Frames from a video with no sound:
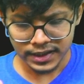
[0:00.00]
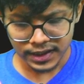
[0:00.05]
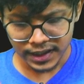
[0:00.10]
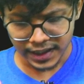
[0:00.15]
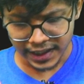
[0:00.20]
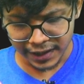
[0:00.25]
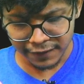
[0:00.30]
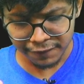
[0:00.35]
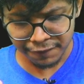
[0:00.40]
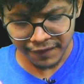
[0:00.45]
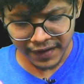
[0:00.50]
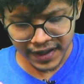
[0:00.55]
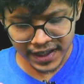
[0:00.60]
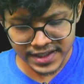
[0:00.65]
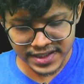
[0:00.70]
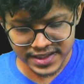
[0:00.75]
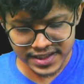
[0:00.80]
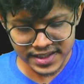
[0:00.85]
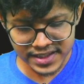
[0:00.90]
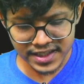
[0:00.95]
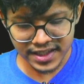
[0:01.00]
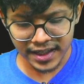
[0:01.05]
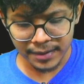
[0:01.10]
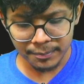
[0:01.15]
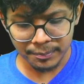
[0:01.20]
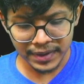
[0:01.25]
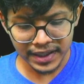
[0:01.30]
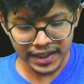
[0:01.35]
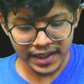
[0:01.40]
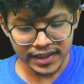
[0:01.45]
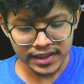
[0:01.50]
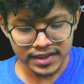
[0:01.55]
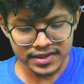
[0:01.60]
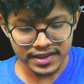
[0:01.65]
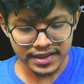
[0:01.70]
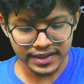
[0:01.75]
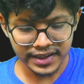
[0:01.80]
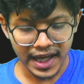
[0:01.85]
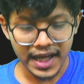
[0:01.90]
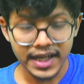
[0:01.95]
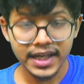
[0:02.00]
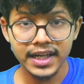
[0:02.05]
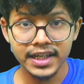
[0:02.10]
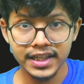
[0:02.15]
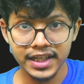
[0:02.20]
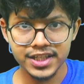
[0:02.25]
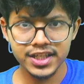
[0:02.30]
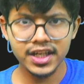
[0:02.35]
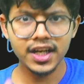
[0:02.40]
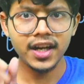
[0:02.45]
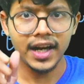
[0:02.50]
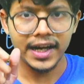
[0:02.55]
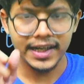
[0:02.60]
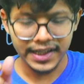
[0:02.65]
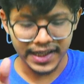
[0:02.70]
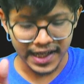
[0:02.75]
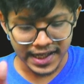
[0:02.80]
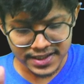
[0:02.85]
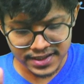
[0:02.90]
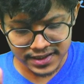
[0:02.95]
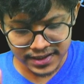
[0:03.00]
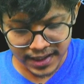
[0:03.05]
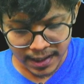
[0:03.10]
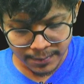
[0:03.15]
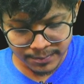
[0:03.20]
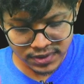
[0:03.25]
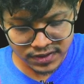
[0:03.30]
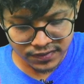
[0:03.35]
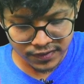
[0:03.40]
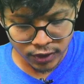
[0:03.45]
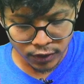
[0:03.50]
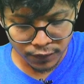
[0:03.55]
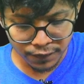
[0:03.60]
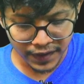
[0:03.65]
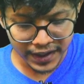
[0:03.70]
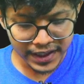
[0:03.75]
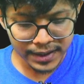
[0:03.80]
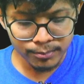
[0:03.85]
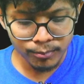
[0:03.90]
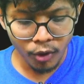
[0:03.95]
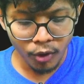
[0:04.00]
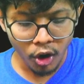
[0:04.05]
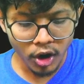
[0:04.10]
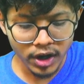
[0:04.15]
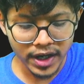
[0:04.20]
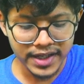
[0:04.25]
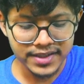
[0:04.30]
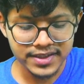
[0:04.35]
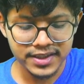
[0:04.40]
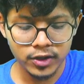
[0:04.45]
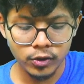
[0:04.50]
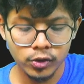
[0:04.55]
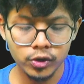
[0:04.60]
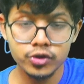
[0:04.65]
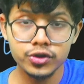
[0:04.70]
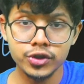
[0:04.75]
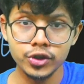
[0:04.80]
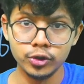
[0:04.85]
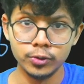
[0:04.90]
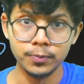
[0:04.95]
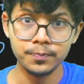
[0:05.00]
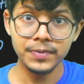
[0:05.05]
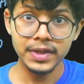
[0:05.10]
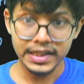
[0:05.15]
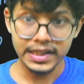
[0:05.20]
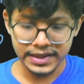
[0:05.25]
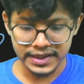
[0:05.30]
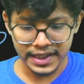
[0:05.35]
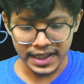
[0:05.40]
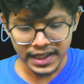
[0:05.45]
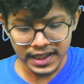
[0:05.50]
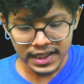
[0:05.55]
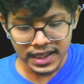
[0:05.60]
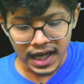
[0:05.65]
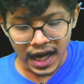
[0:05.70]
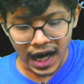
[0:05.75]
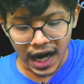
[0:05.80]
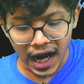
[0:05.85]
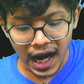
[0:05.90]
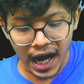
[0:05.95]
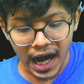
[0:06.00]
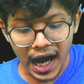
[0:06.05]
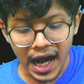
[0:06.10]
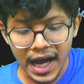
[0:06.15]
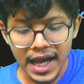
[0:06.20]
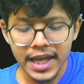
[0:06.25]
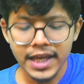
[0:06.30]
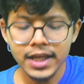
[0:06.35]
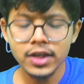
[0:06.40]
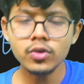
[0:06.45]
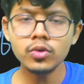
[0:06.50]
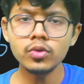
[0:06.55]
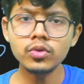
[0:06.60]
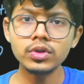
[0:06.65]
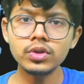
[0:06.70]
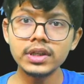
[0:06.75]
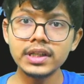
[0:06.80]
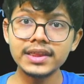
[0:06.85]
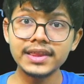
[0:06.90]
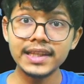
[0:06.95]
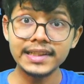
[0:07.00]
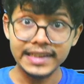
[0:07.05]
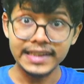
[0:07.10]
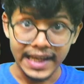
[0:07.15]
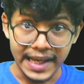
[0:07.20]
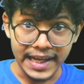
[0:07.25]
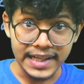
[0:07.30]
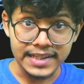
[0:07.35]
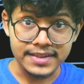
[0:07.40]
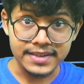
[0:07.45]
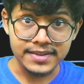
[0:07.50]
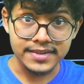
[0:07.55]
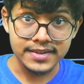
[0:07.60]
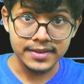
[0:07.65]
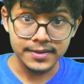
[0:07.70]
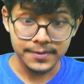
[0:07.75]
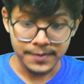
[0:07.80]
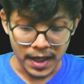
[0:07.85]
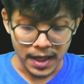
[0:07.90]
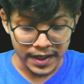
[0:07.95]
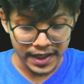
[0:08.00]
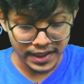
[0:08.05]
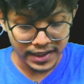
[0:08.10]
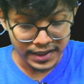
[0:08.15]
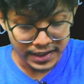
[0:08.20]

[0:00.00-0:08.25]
if I just replicate this entire condition and write it as nums1 of I mod x equal to 0, then I know that x, again,